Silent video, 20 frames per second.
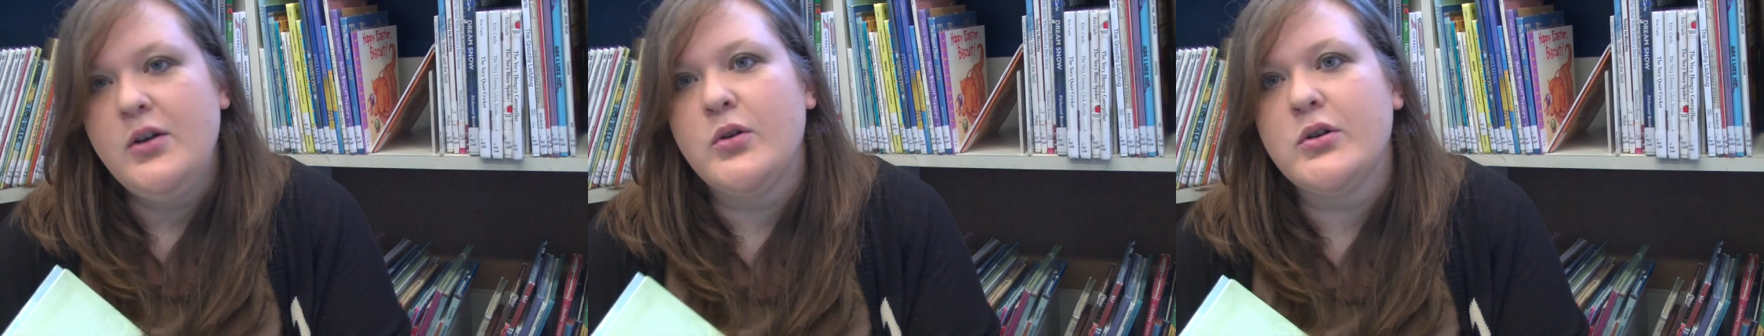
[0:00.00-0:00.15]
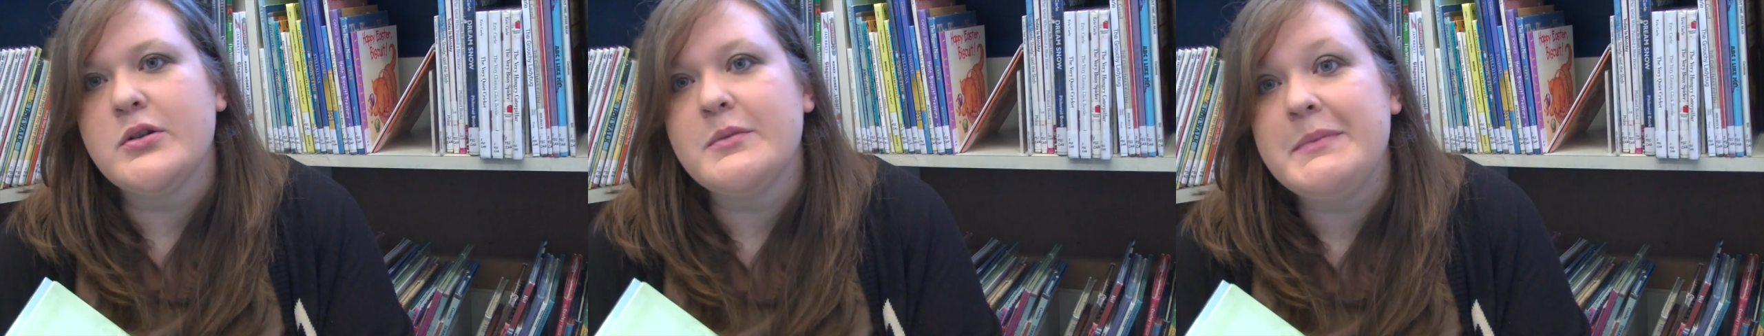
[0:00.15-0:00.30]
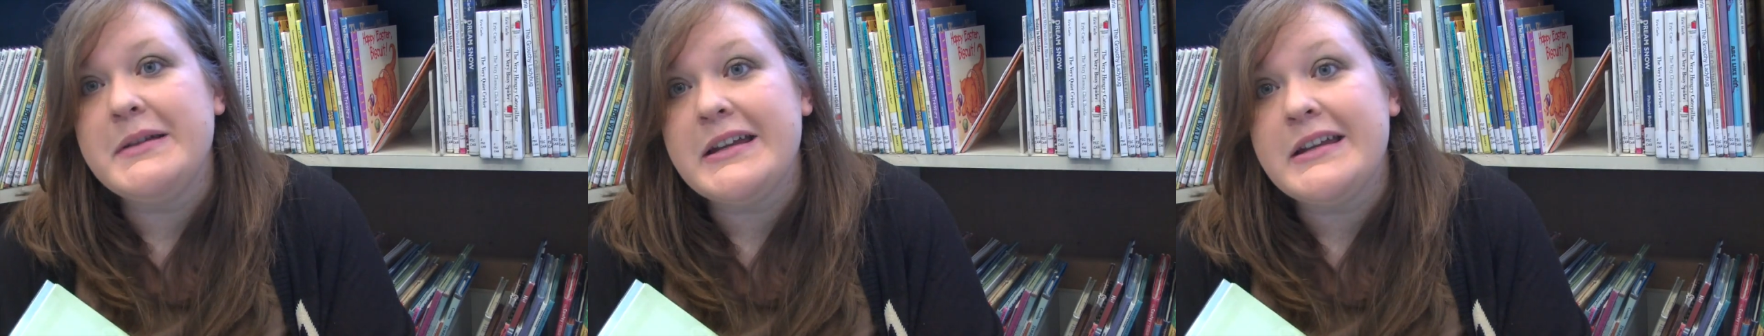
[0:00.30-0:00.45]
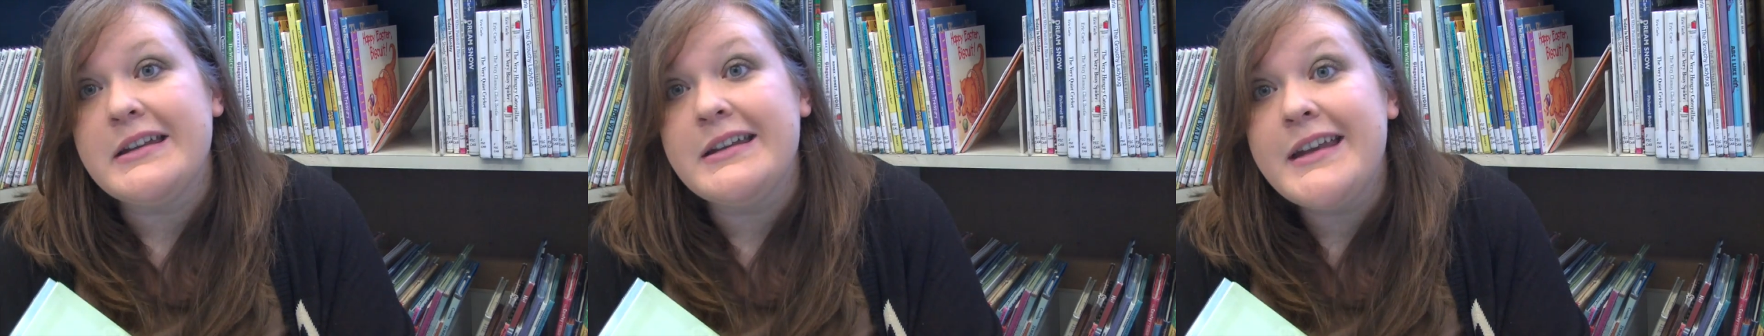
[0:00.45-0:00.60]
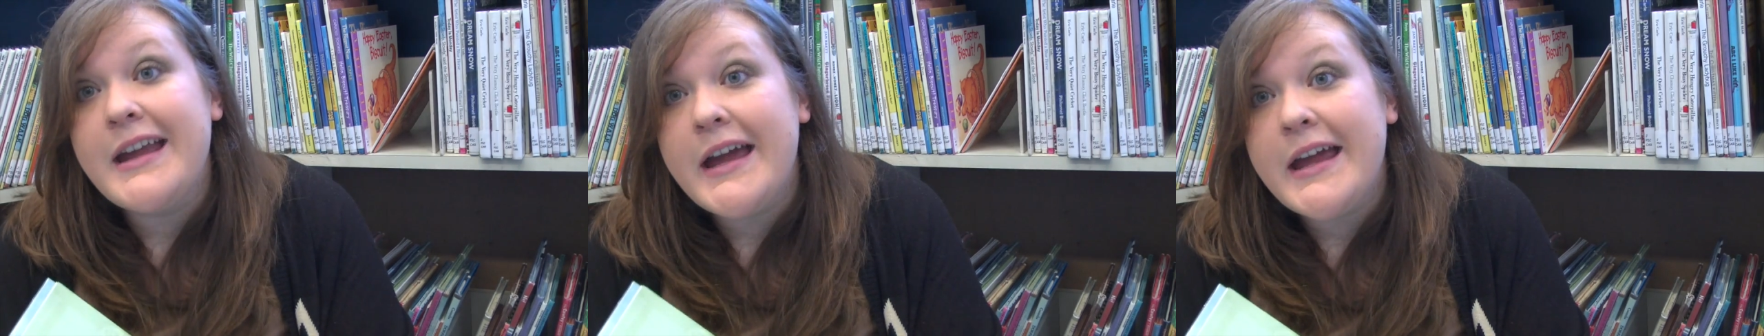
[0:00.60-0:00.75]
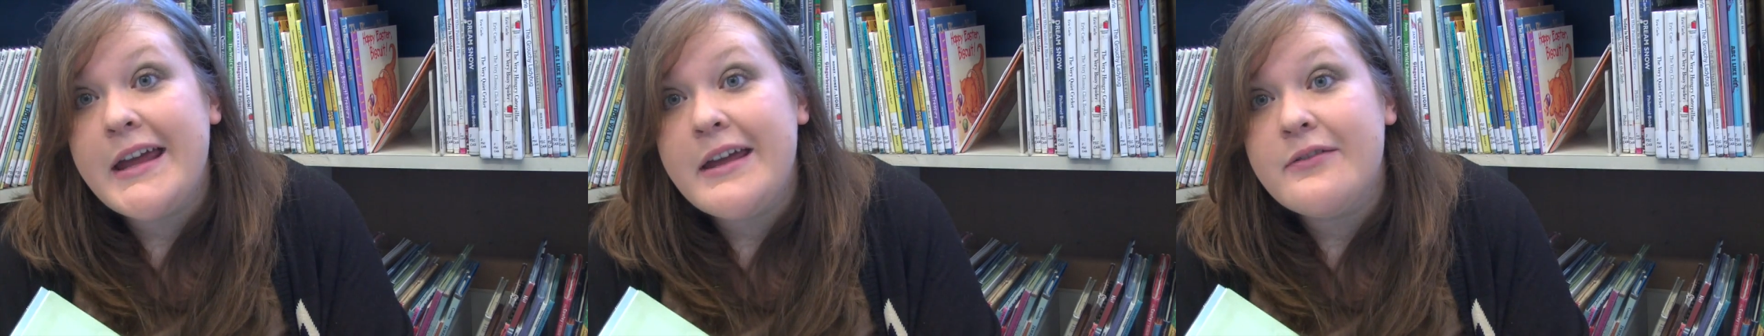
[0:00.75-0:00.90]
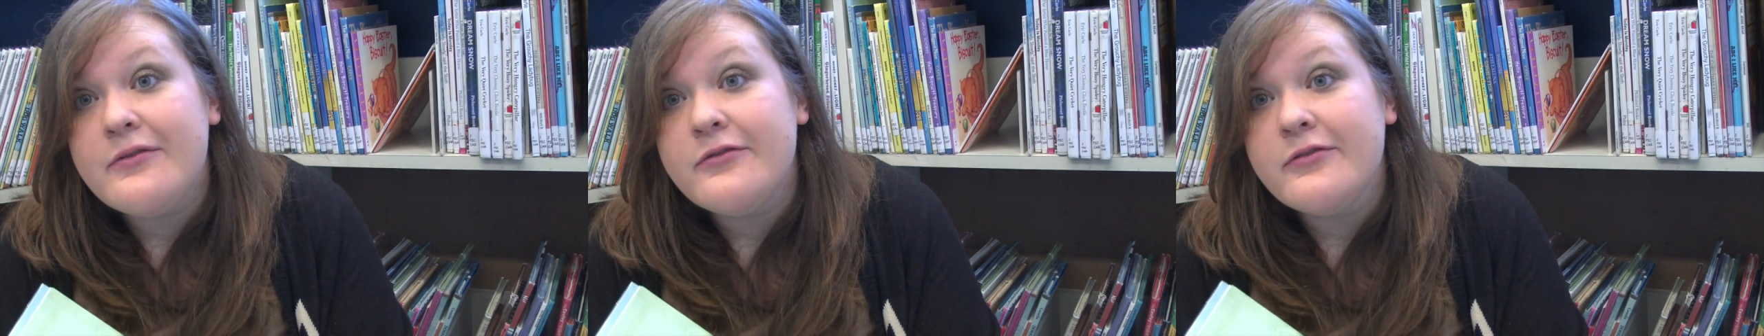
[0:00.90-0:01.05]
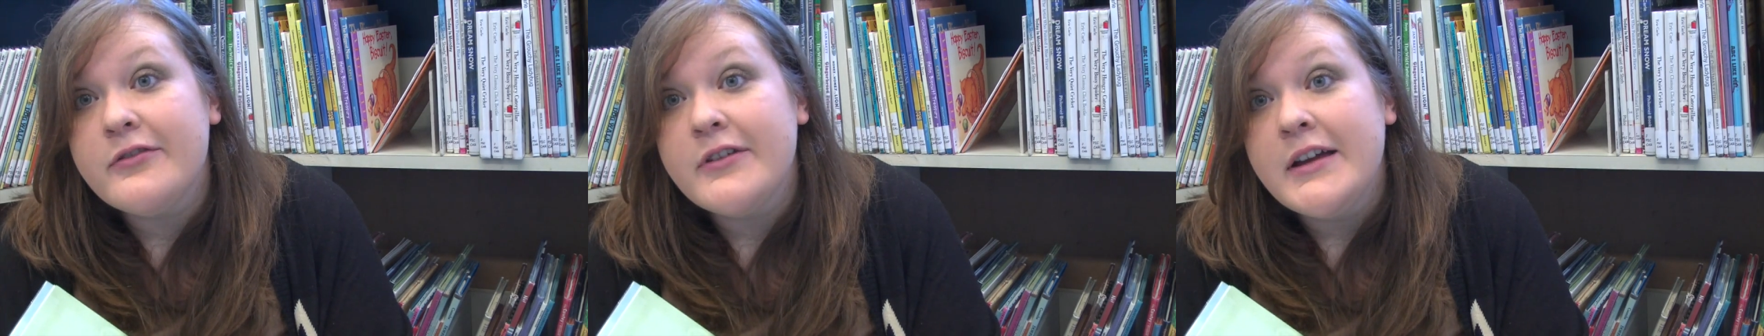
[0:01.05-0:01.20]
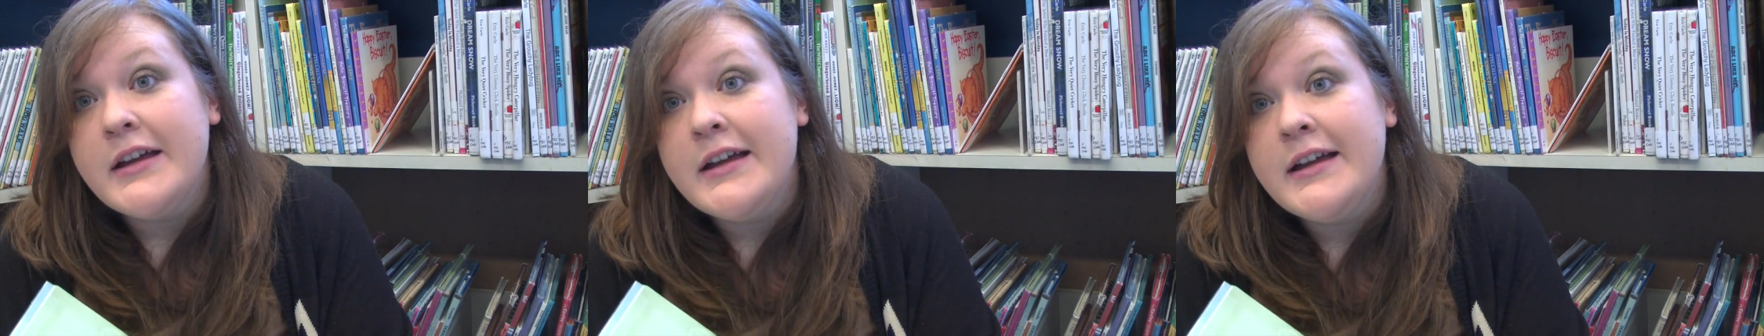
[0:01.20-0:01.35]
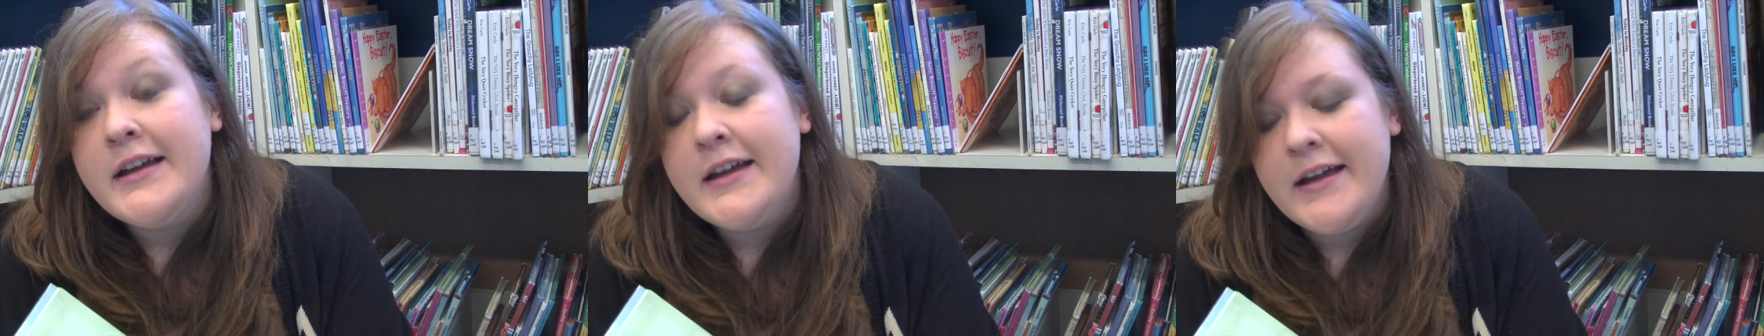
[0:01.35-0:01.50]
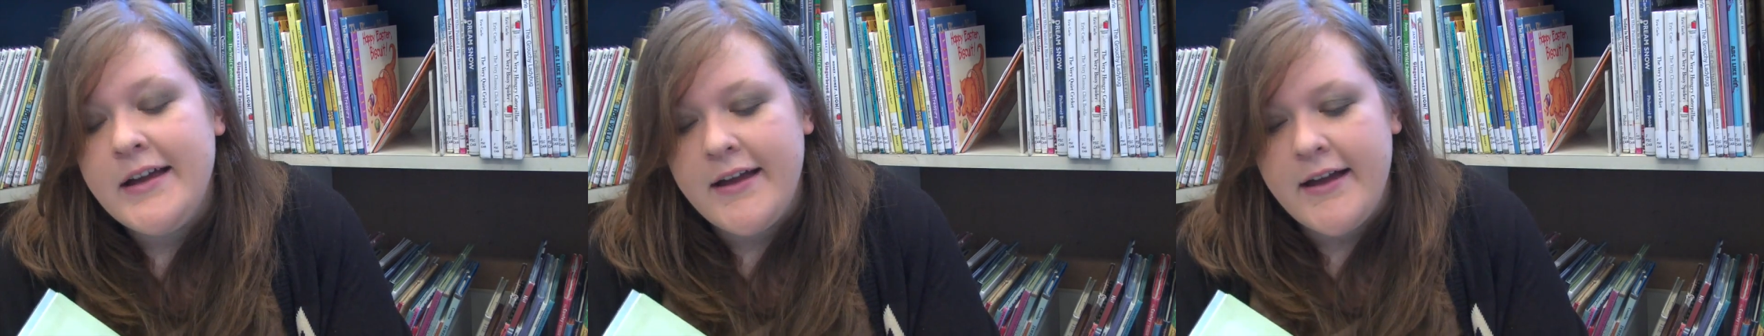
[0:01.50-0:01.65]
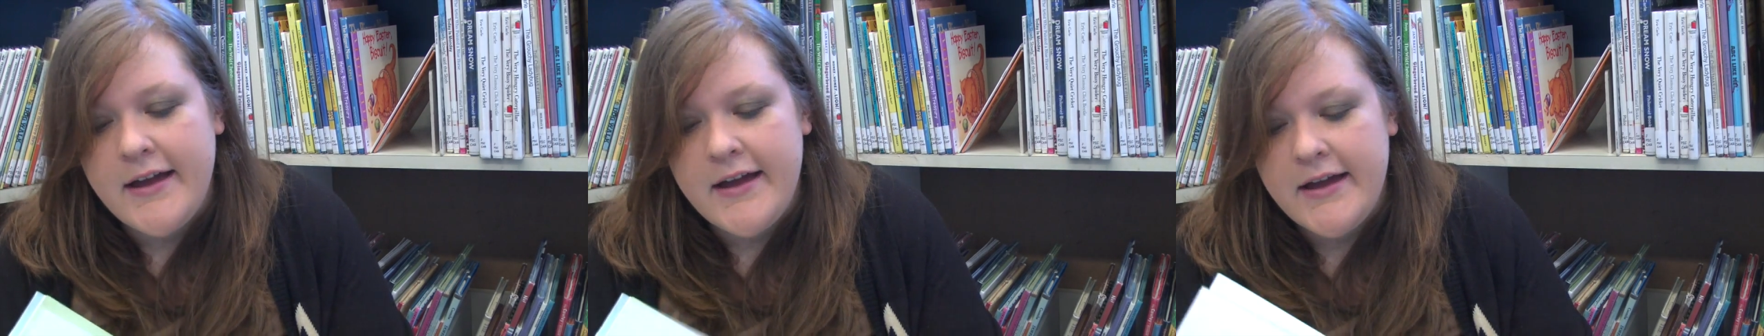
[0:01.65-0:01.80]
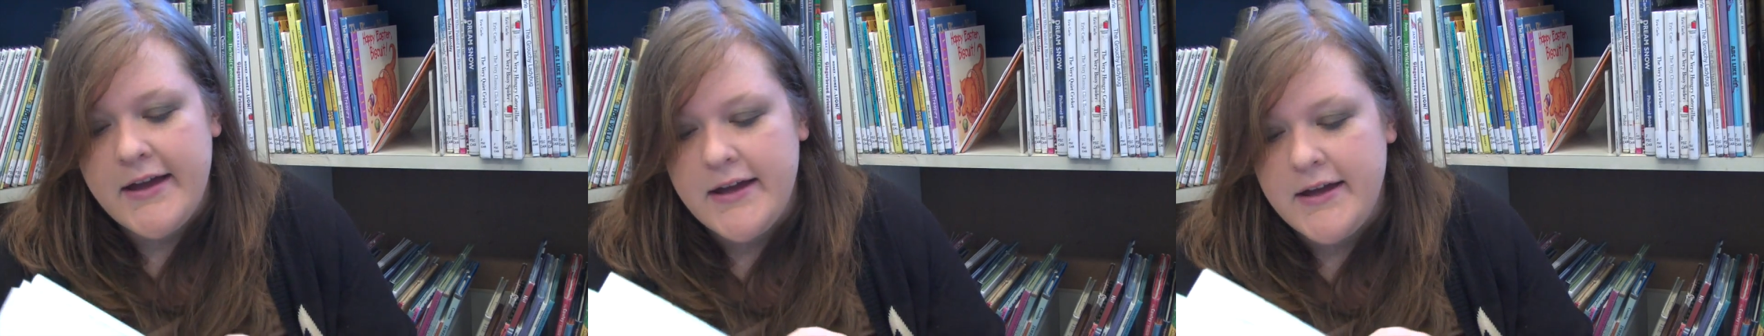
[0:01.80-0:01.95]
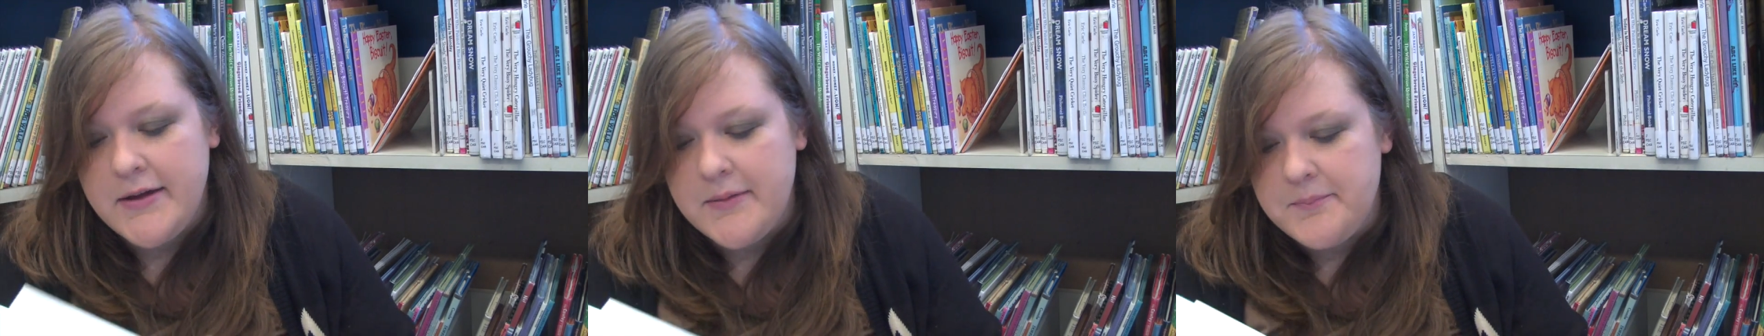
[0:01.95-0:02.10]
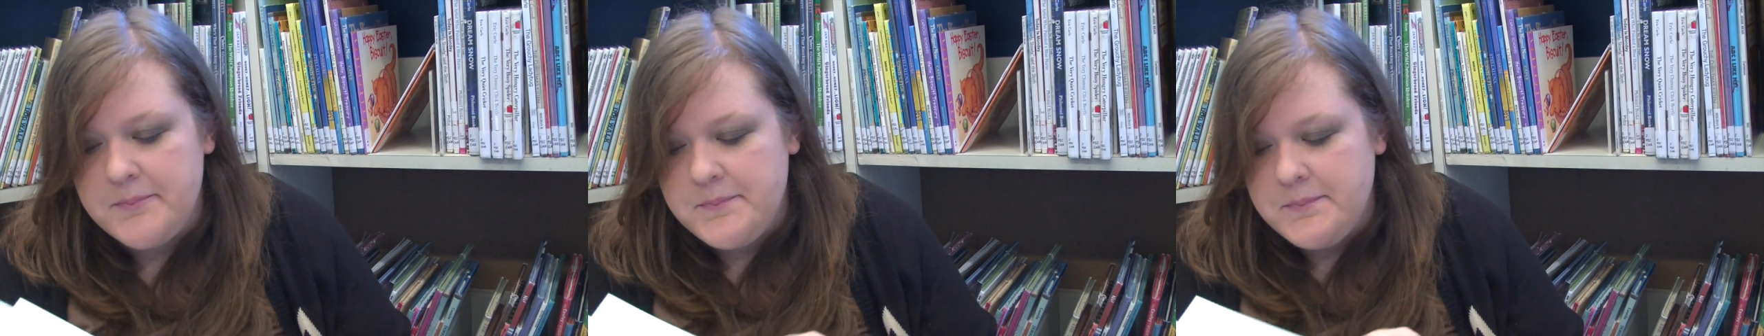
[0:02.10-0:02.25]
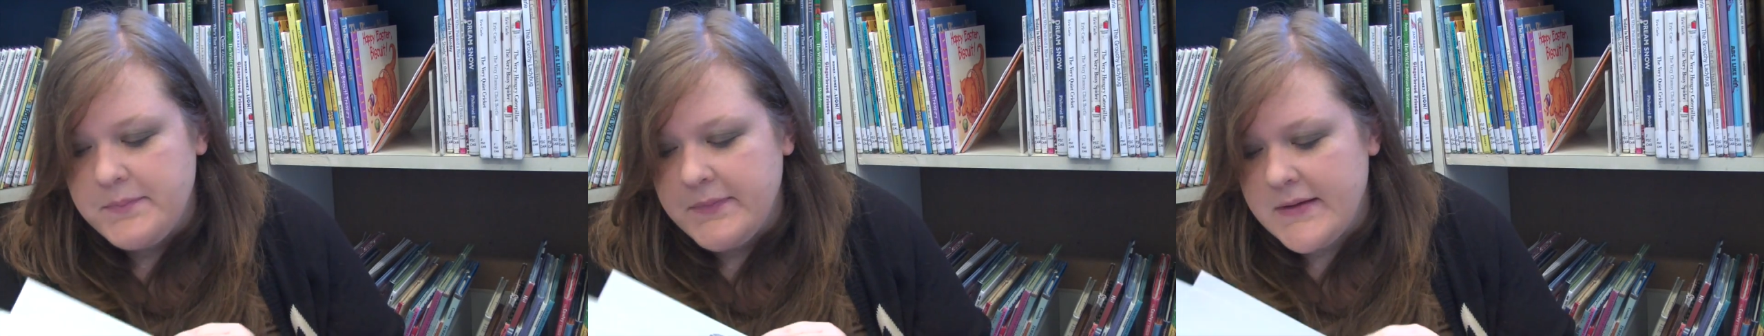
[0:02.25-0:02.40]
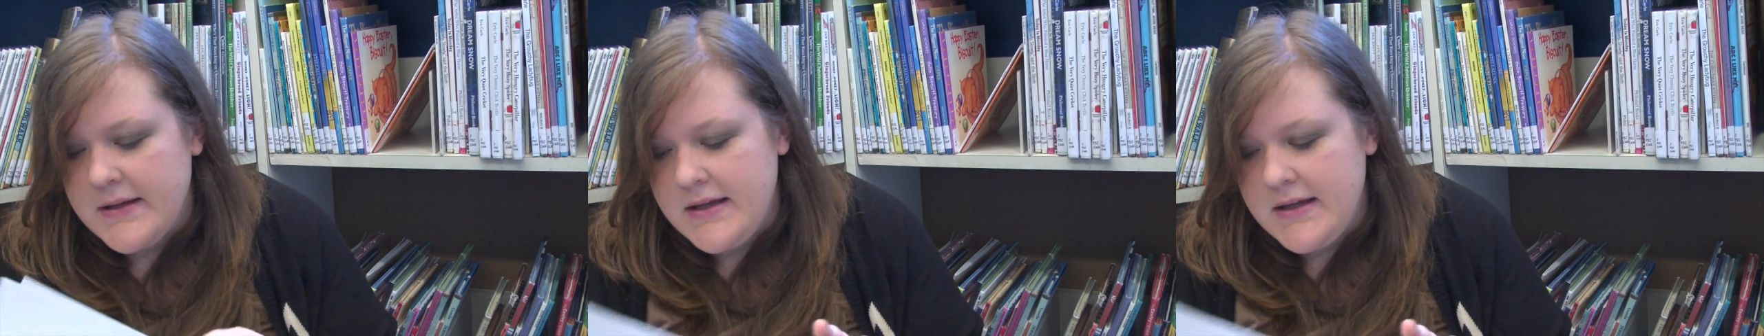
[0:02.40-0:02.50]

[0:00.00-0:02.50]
or to be a knife. Um,